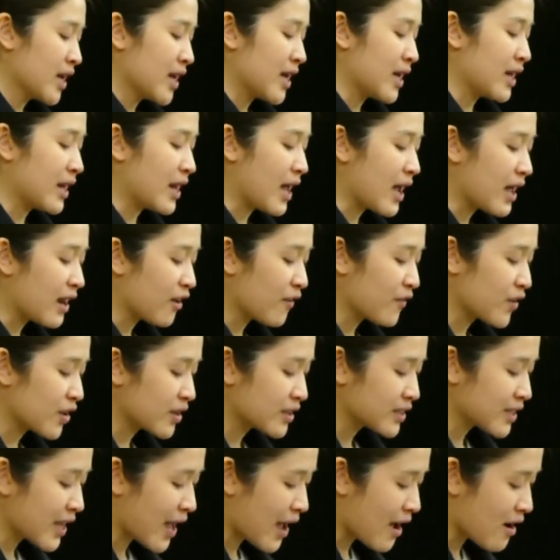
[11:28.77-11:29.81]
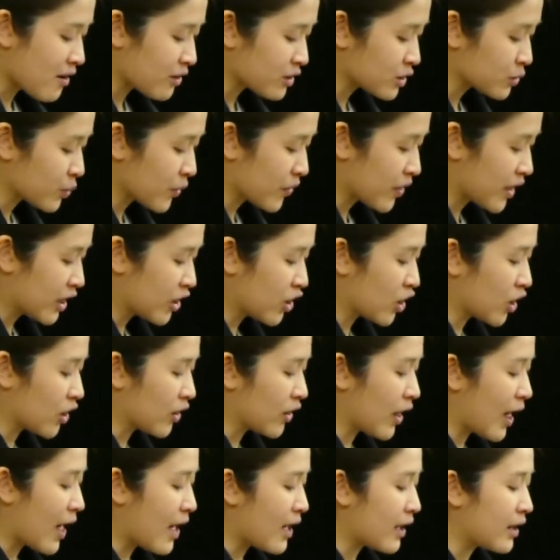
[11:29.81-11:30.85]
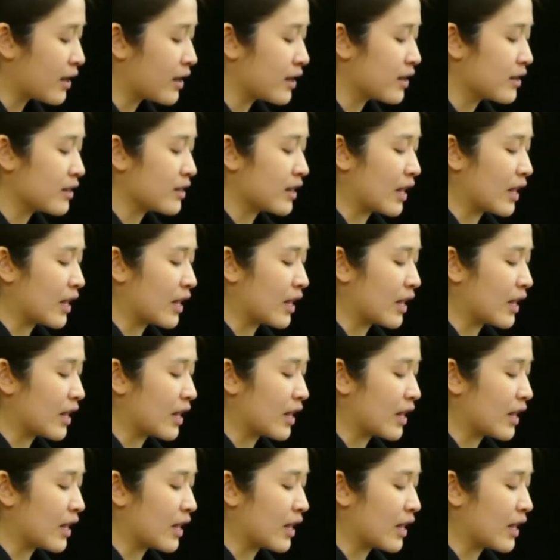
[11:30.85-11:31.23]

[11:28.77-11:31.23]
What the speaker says: in any of your towns within your land